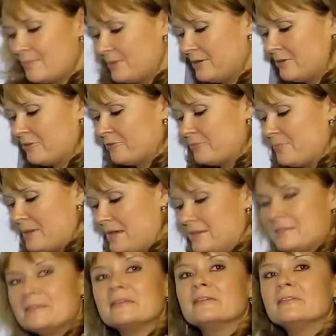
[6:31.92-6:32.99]
bit of
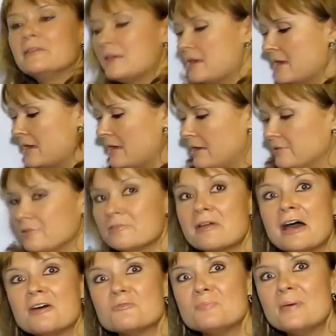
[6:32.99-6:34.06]
basil and
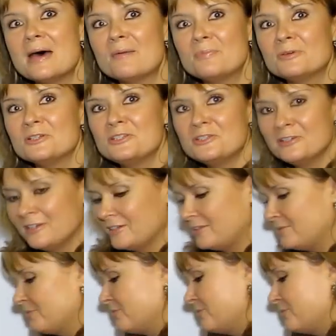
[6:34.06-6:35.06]
ground pepper to it.